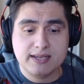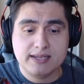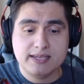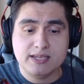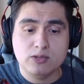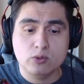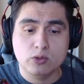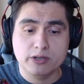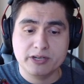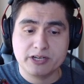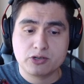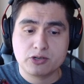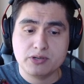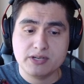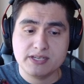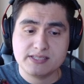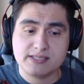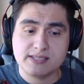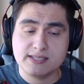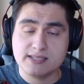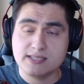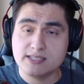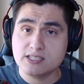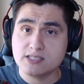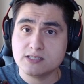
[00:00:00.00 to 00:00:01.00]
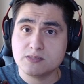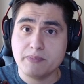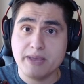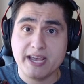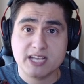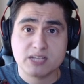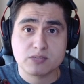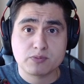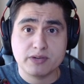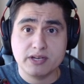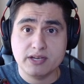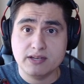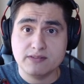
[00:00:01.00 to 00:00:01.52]
he will increase his
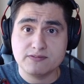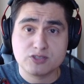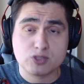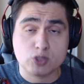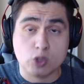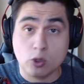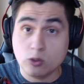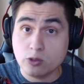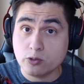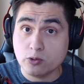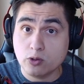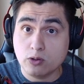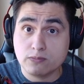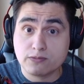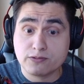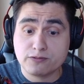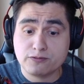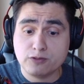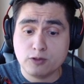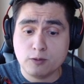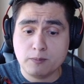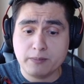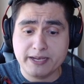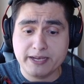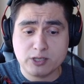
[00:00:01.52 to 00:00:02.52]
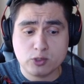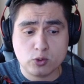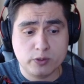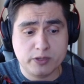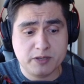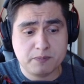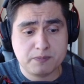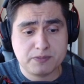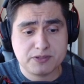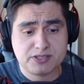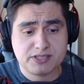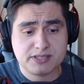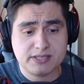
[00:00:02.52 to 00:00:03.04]
max Brave stolen overflow by
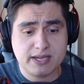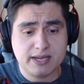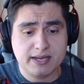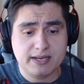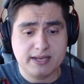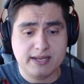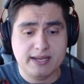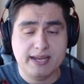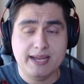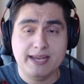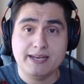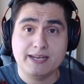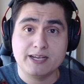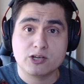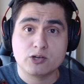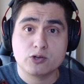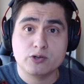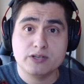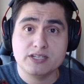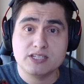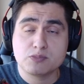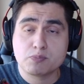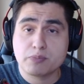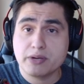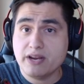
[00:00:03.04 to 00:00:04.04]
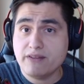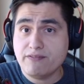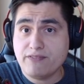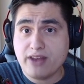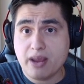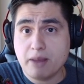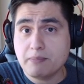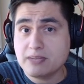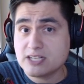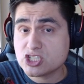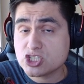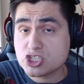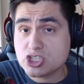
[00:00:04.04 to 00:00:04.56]
20% and increase Brave
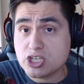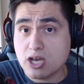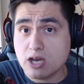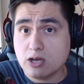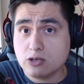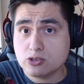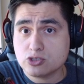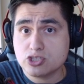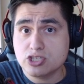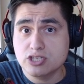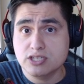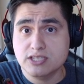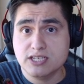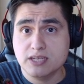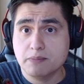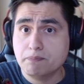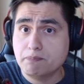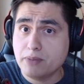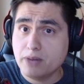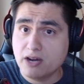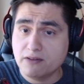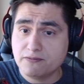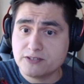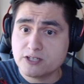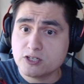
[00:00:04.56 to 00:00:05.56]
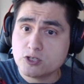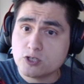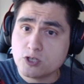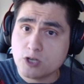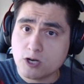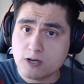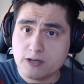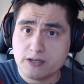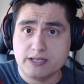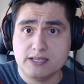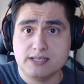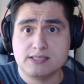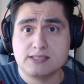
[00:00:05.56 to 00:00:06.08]
damage dealt to debuffed
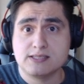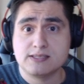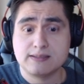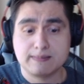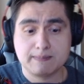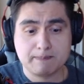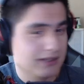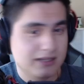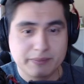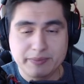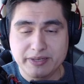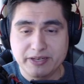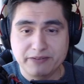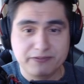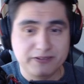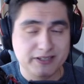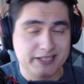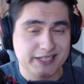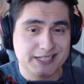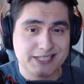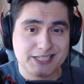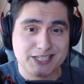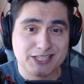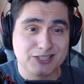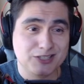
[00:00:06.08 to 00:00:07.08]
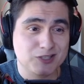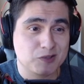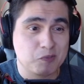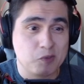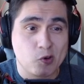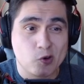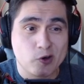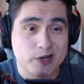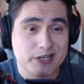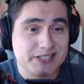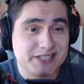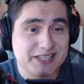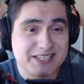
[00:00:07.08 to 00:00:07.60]
targets. I mean, if you need to look
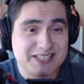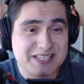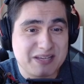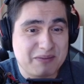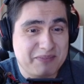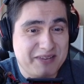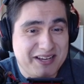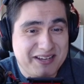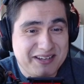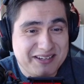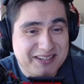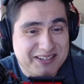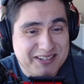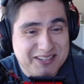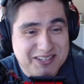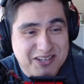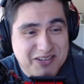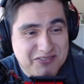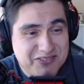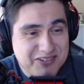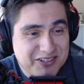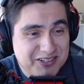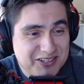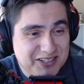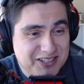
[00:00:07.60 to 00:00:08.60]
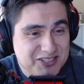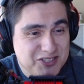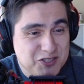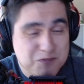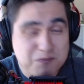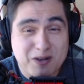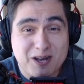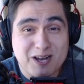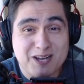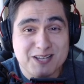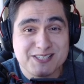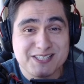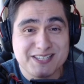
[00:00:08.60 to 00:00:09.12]
more into this, I'm not going to cover it all. Just
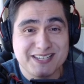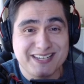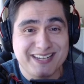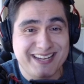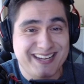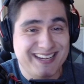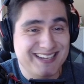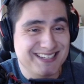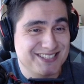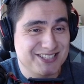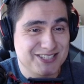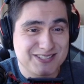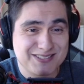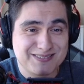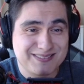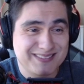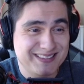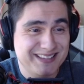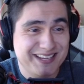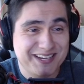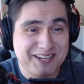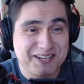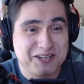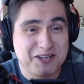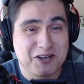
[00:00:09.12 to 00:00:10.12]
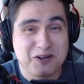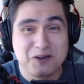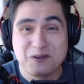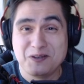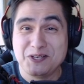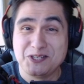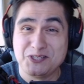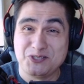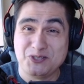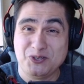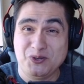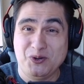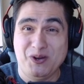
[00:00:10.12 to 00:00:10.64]
pause it and just, there you go,
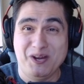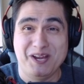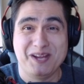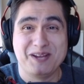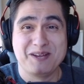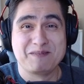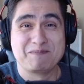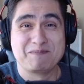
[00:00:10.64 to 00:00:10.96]
enjoy.